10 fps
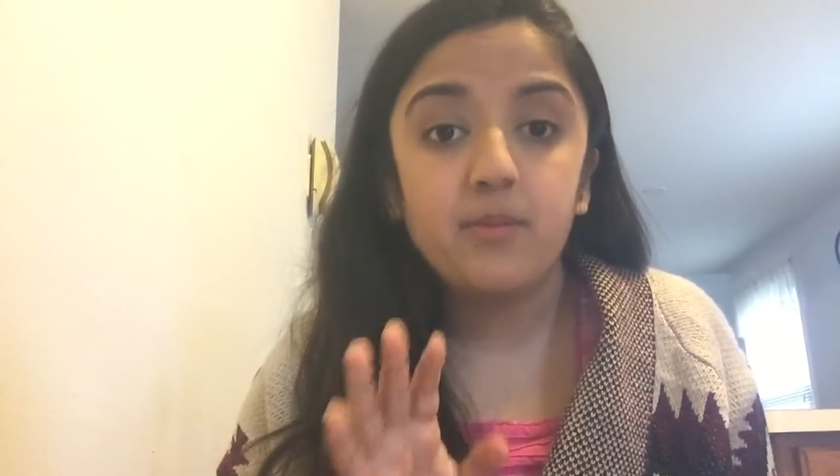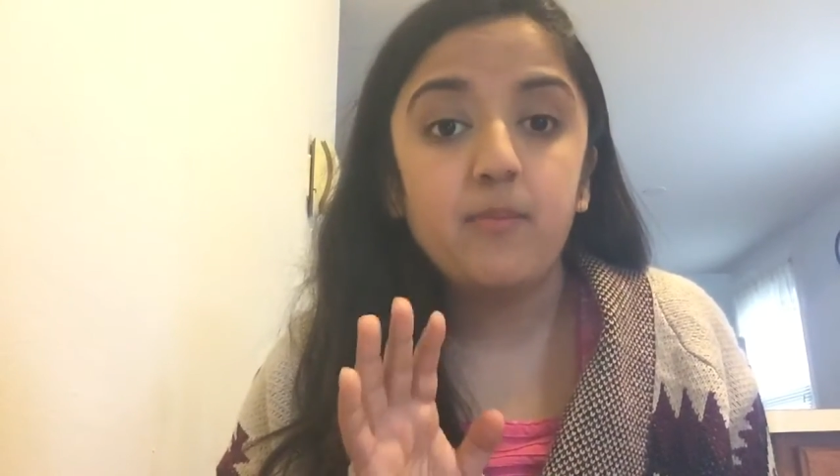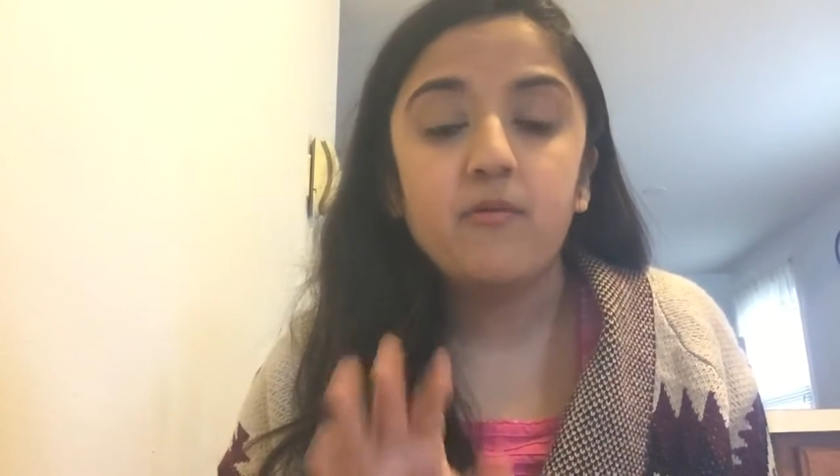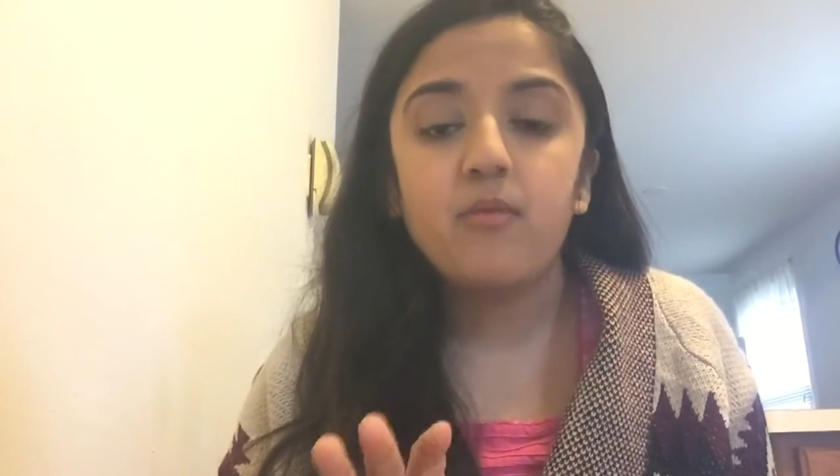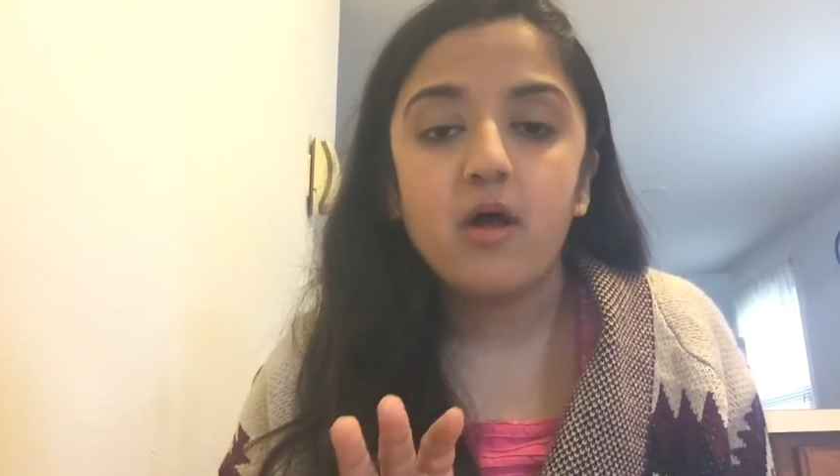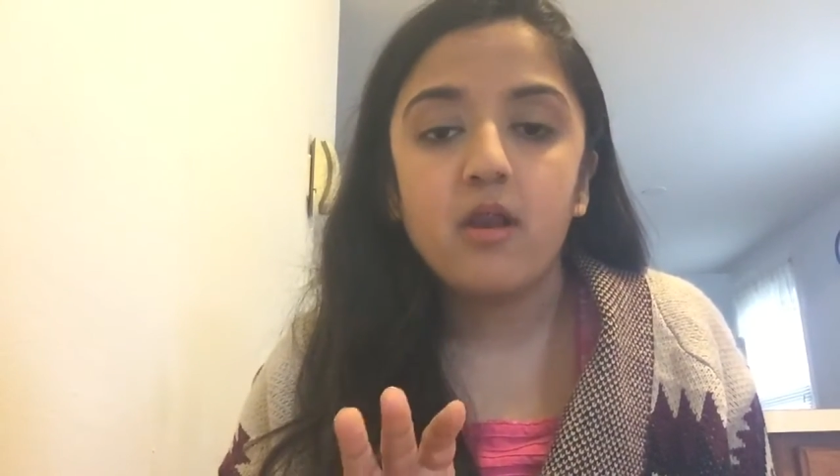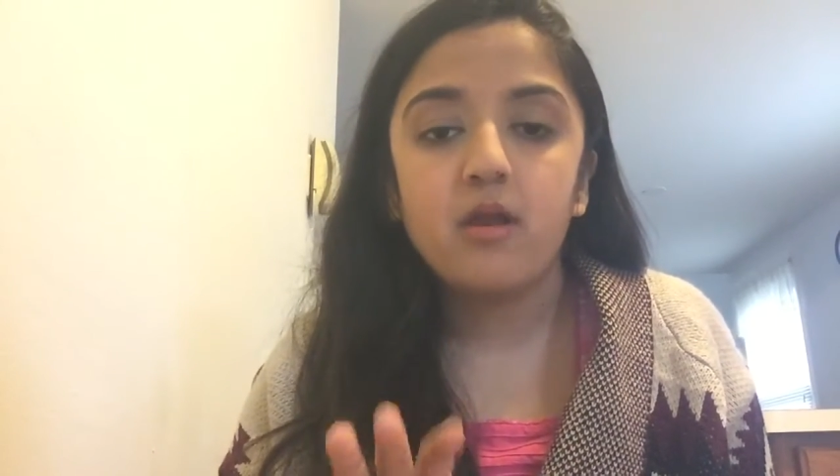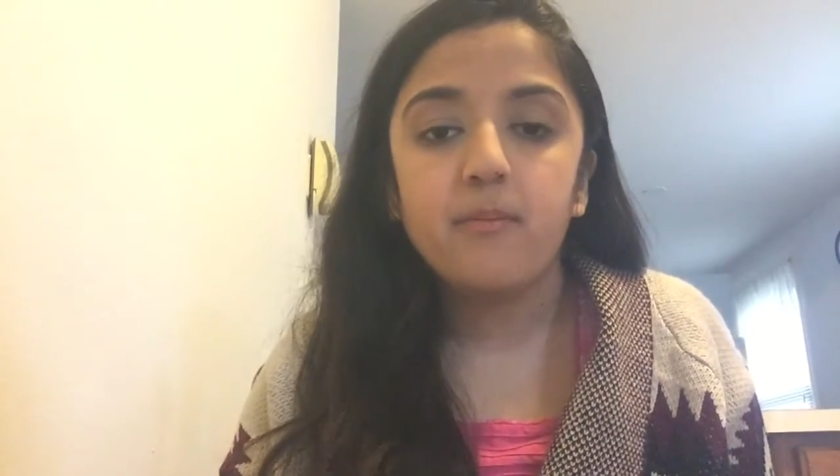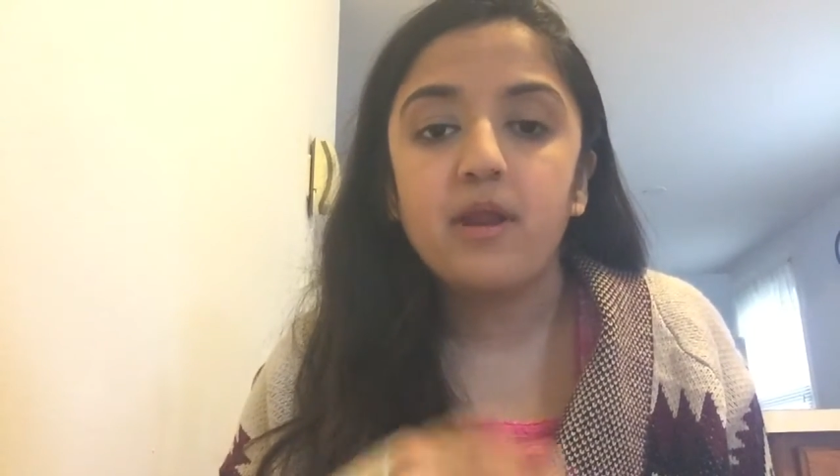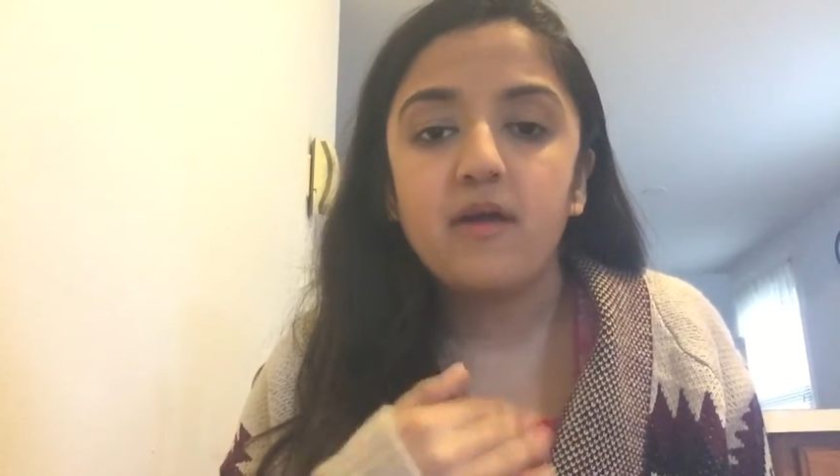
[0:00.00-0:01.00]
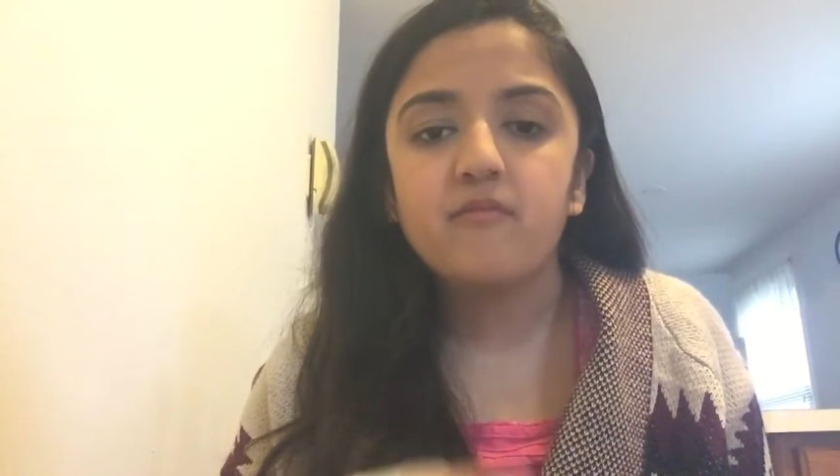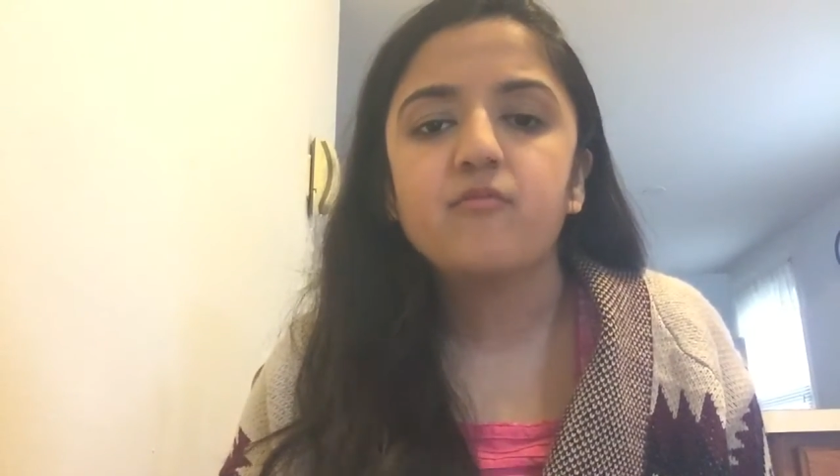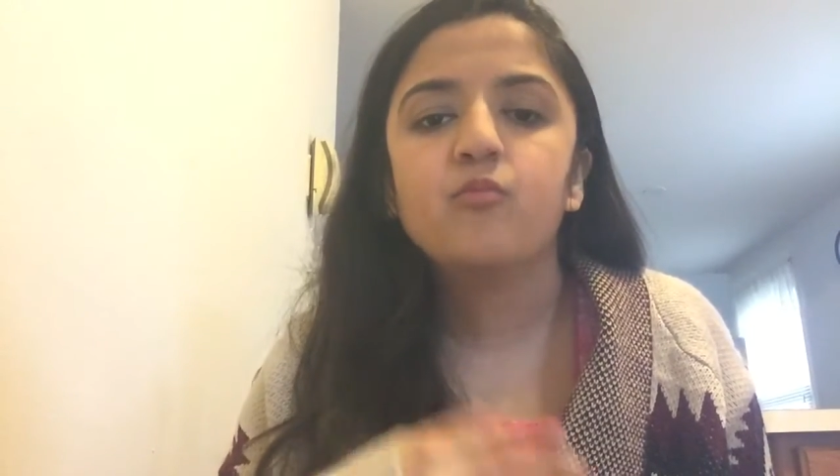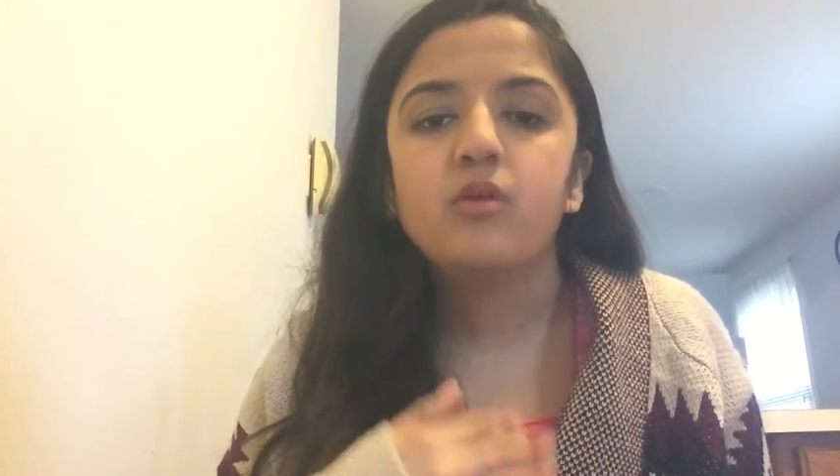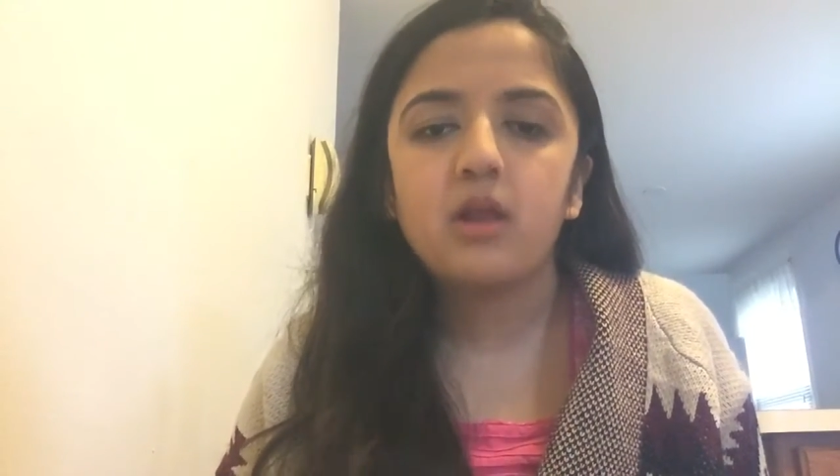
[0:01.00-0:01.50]
People have brought it up, and I've
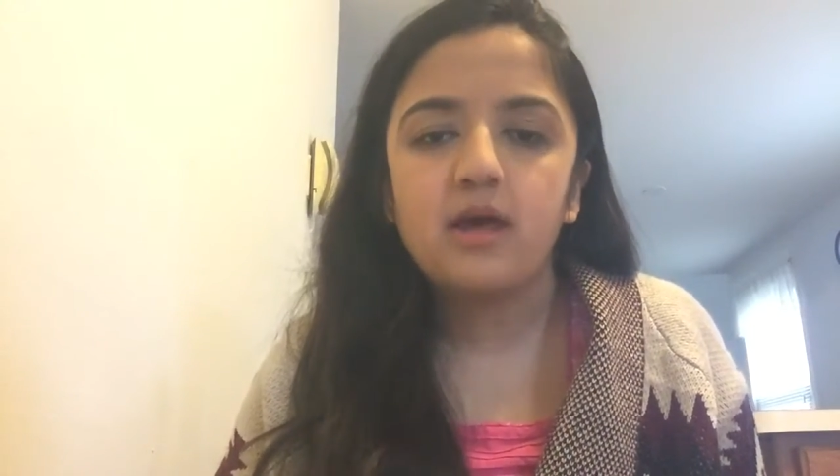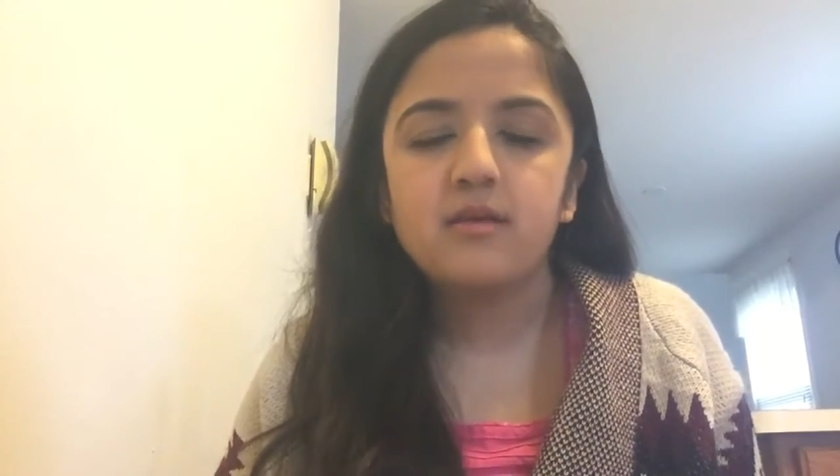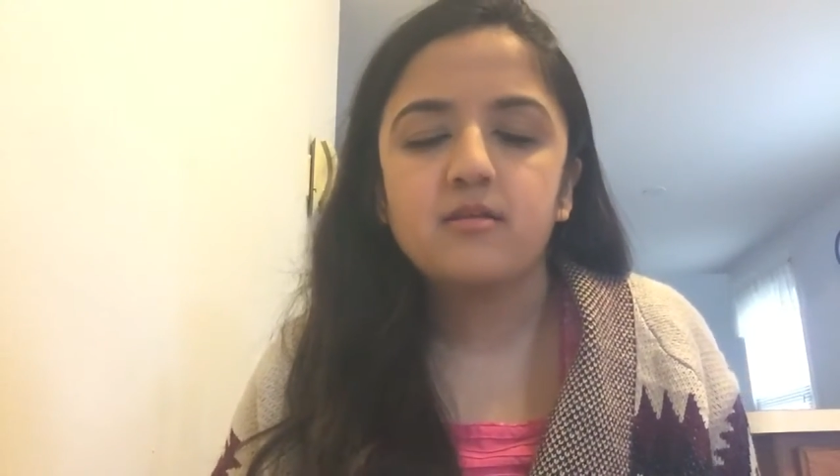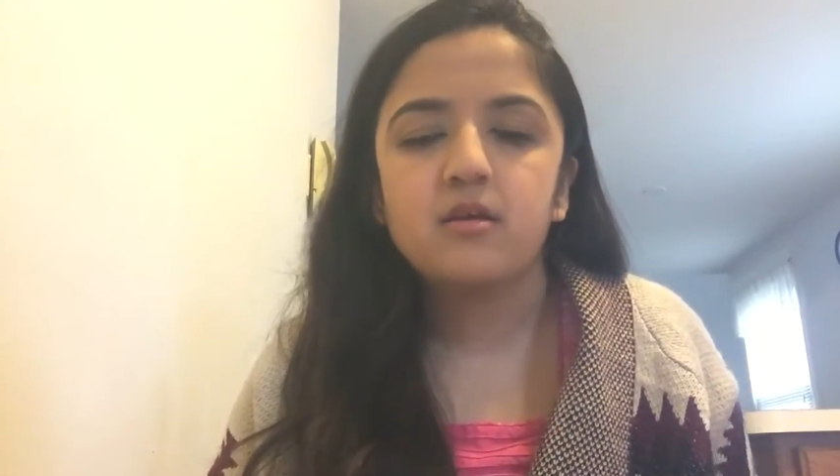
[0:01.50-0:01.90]
realized